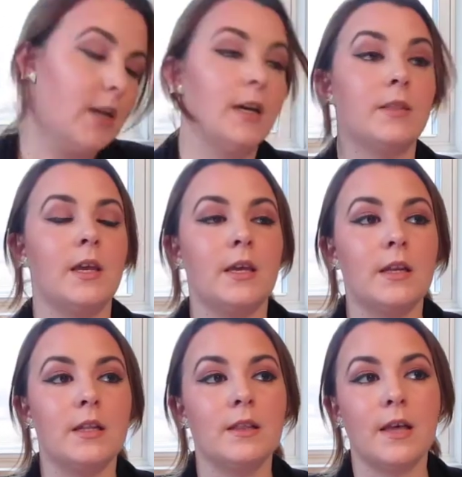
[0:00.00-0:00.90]
And then
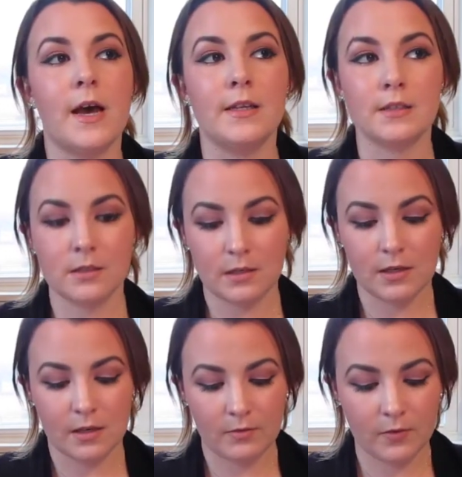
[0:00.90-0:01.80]

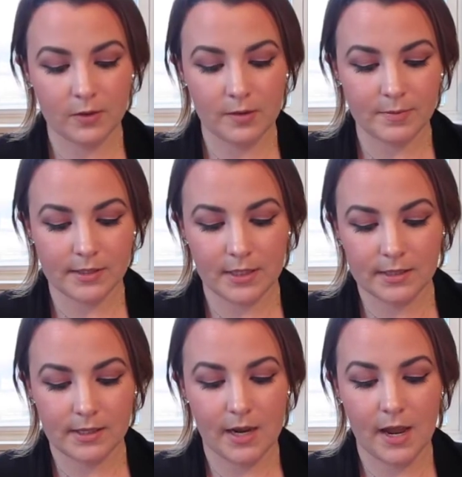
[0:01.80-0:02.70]
lastly, for
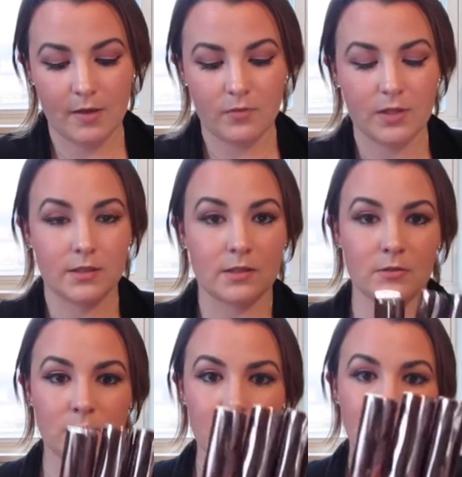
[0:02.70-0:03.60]
lipsticks, I have these
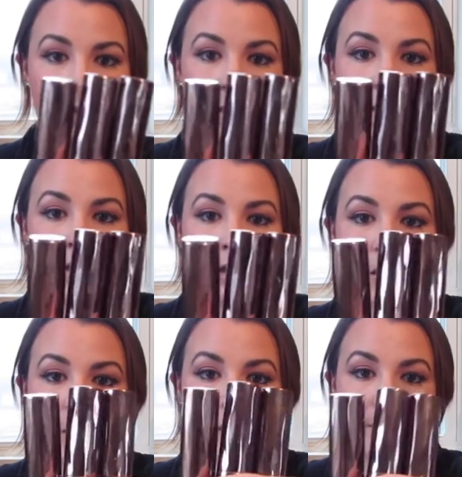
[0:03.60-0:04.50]
3
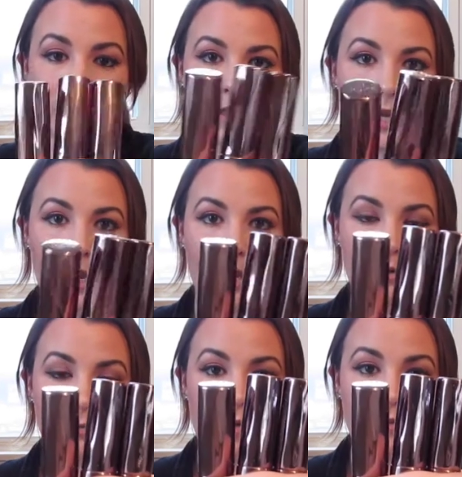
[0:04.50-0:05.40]
Urban Decay
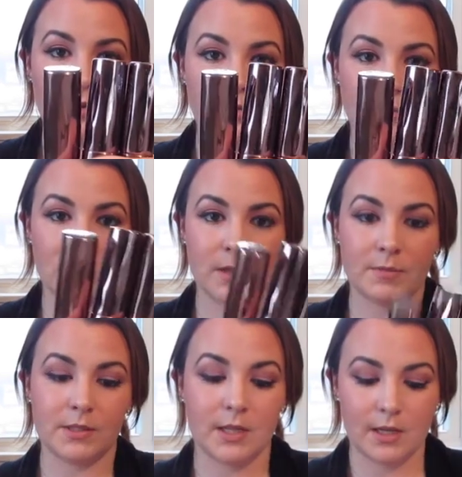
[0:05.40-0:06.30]
Revolution
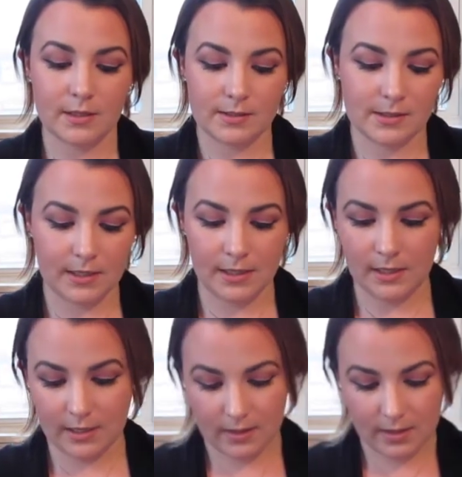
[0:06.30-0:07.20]
lipsticks,
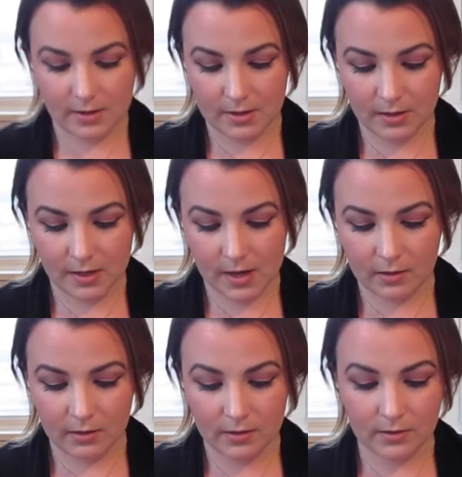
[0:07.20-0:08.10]
and they're in the
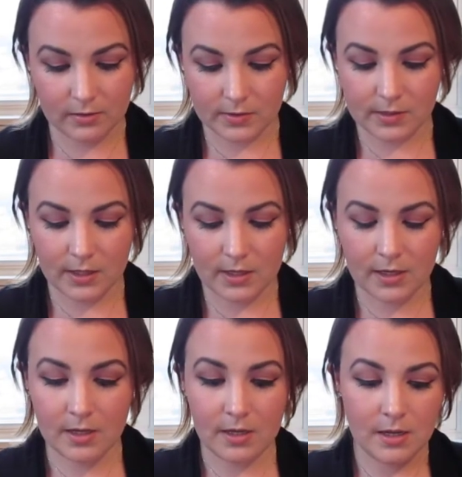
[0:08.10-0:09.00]
colors
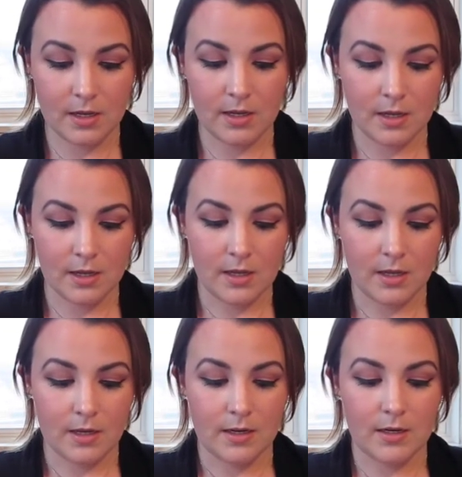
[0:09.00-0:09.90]

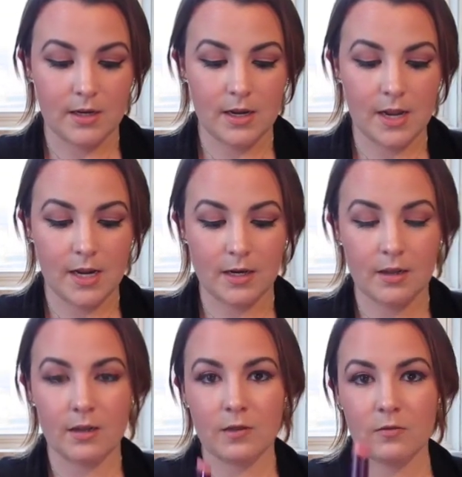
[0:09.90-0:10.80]

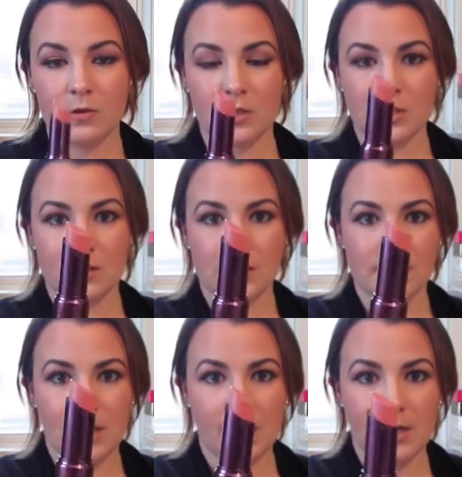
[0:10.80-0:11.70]
Native, which
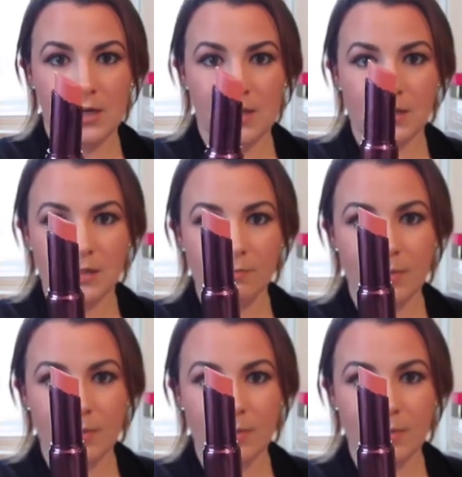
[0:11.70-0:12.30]
is a nice